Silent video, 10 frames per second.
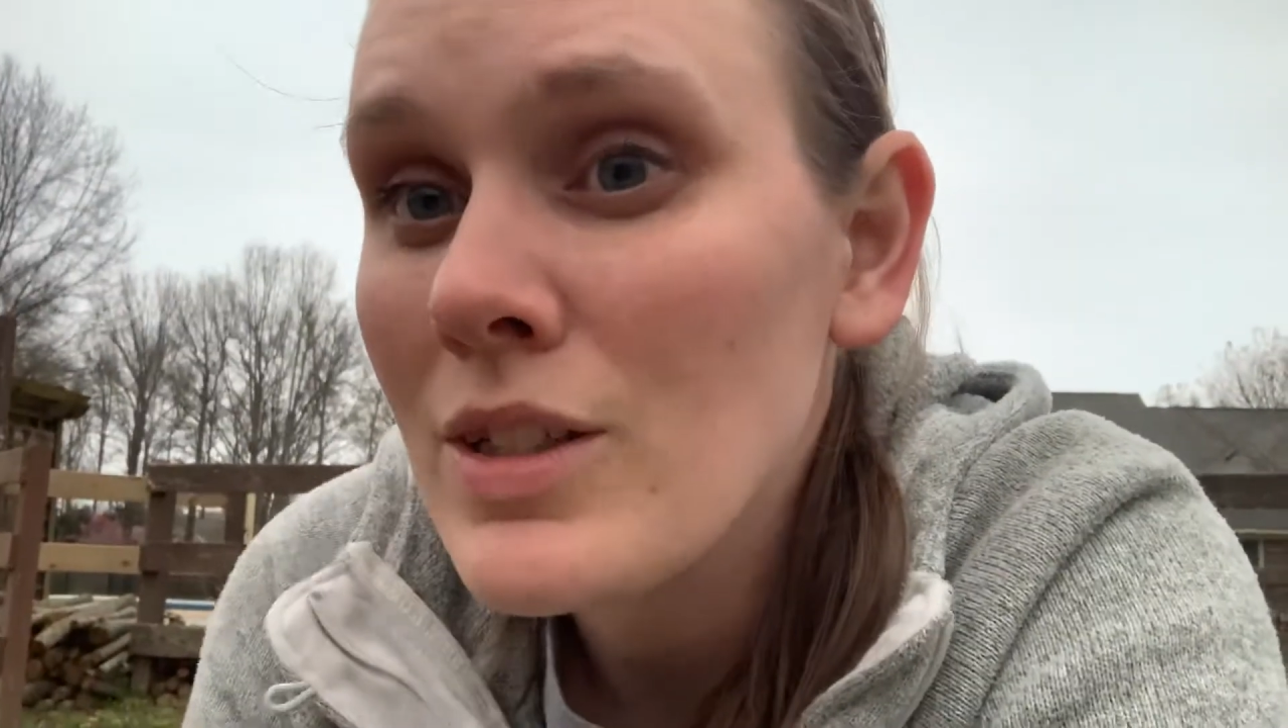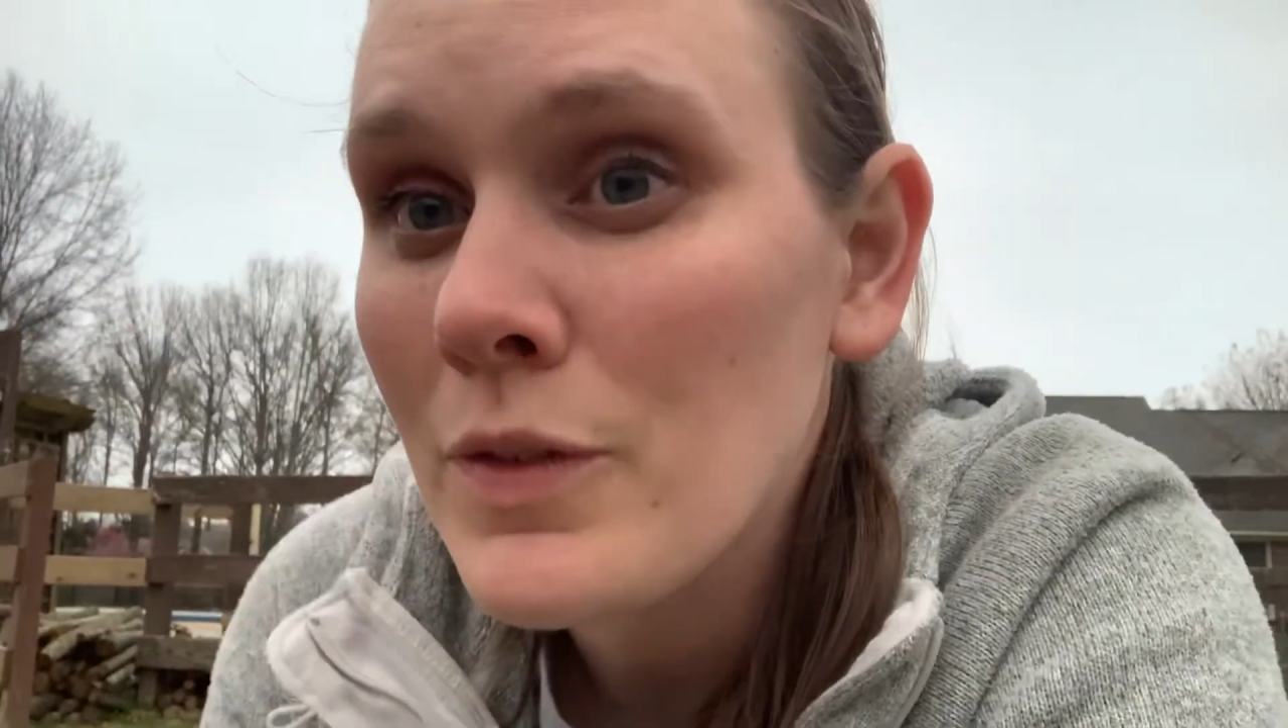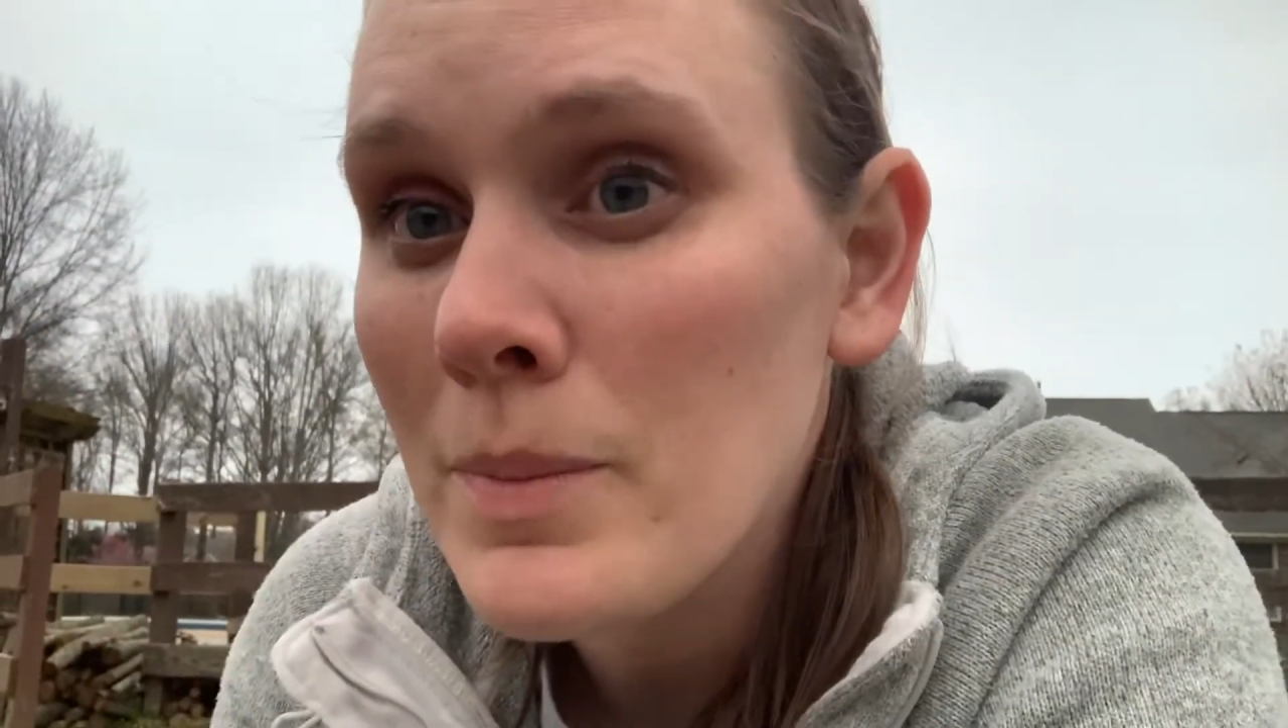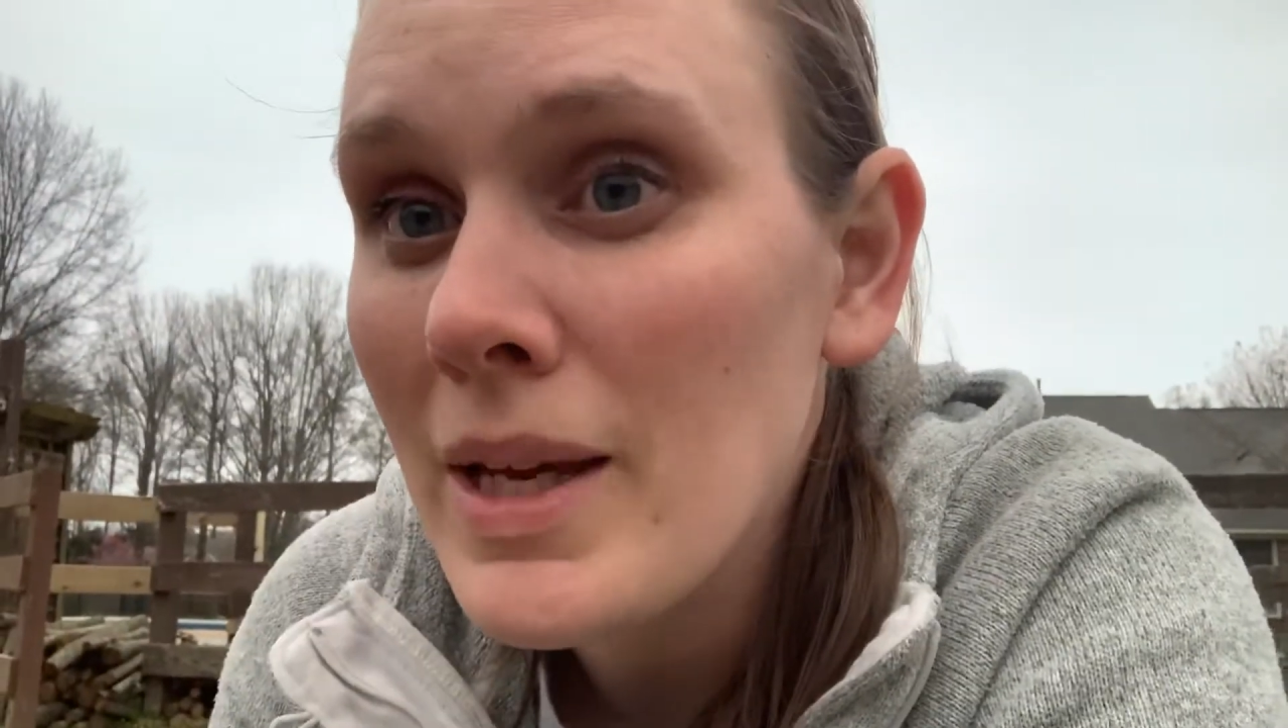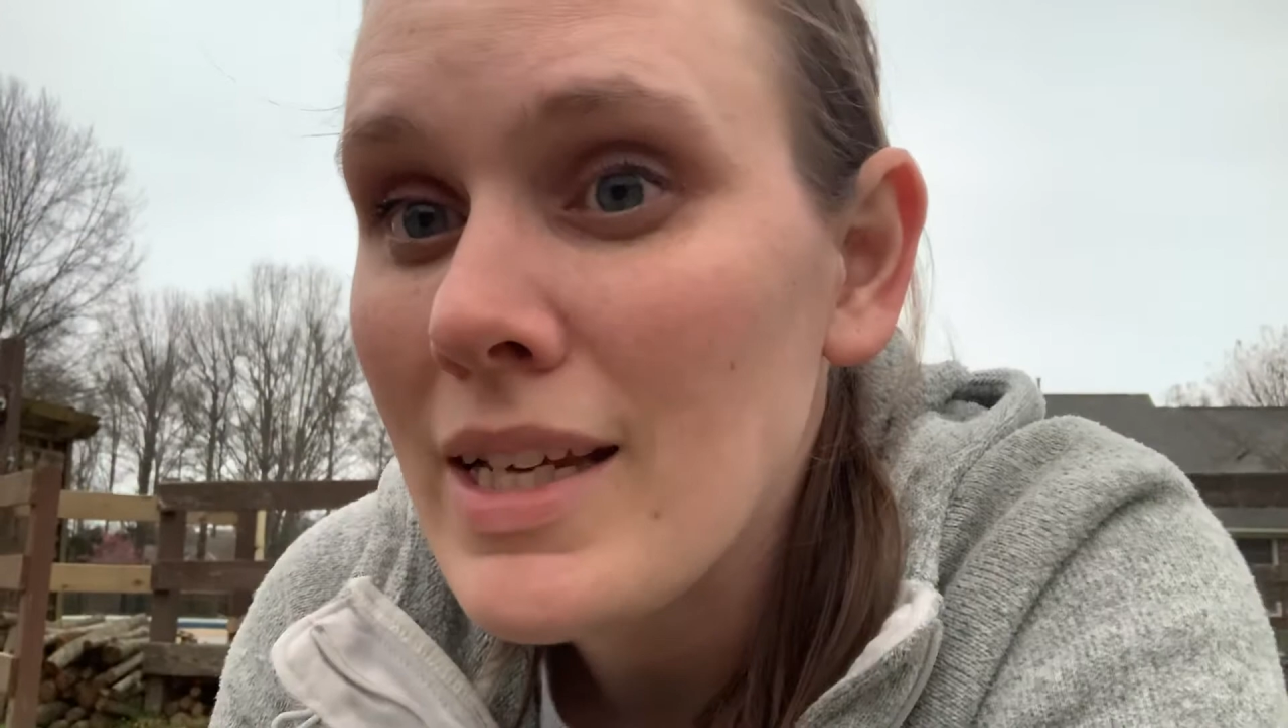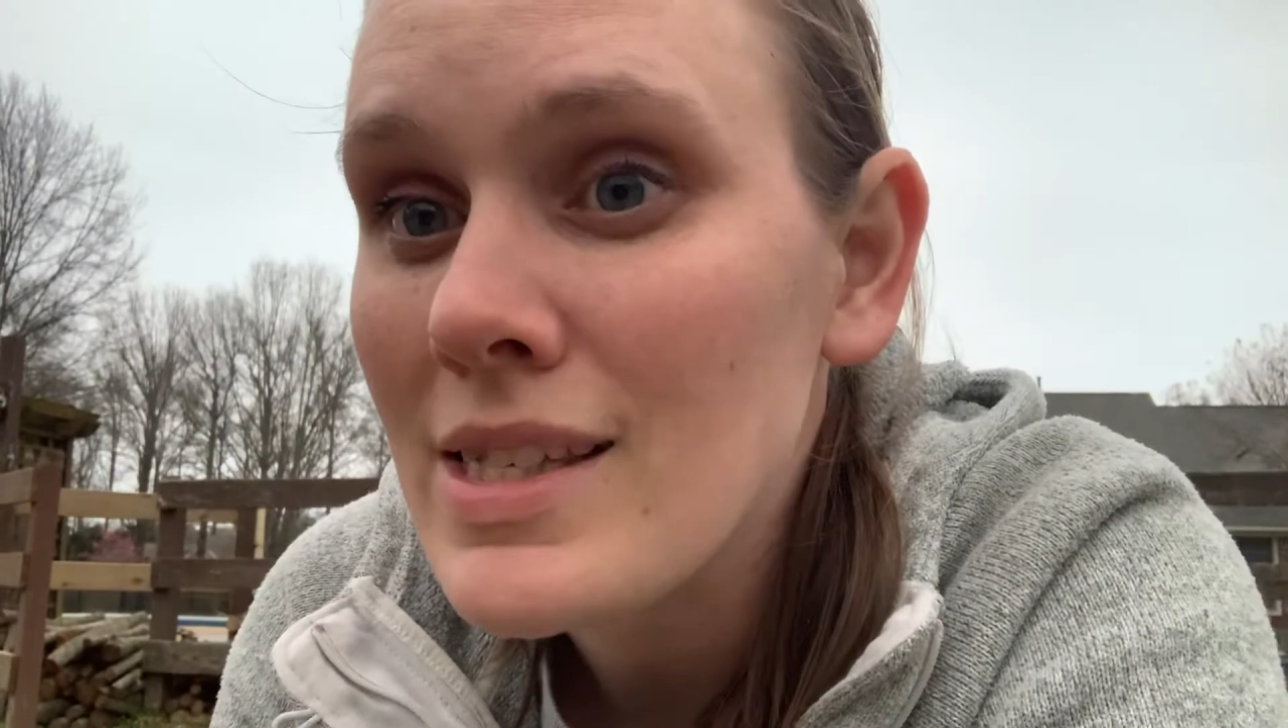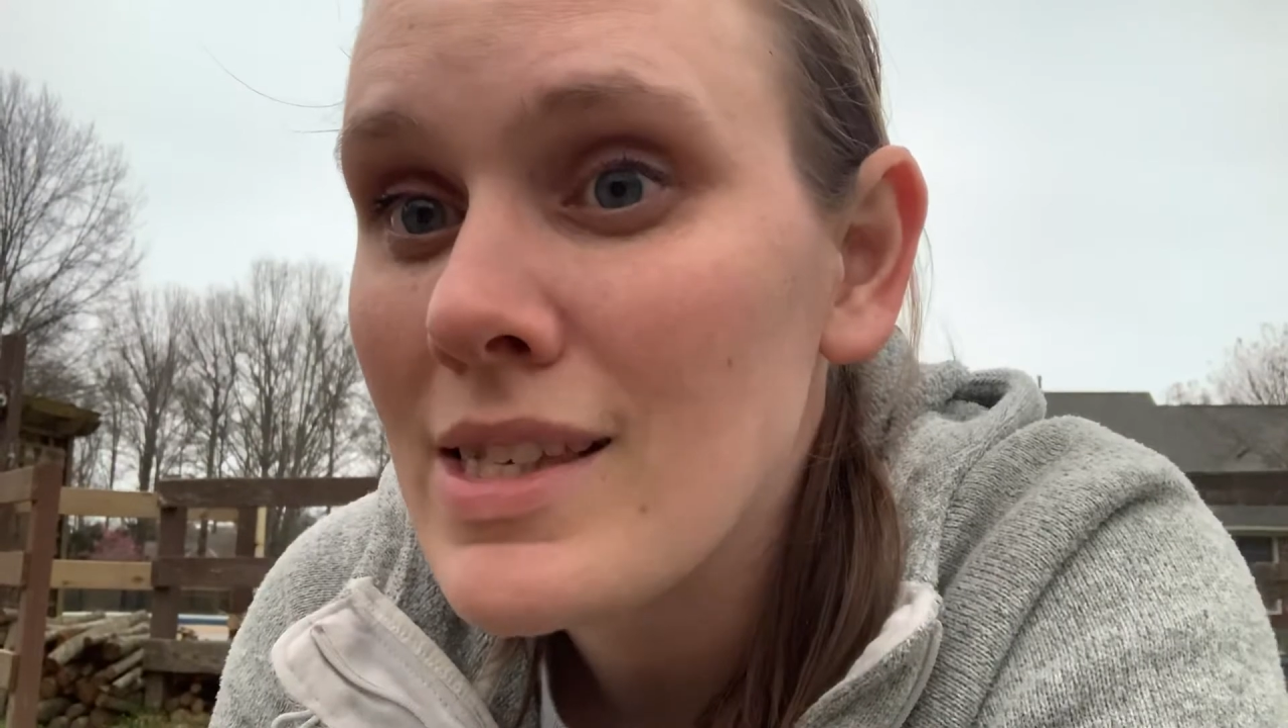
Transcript: for me.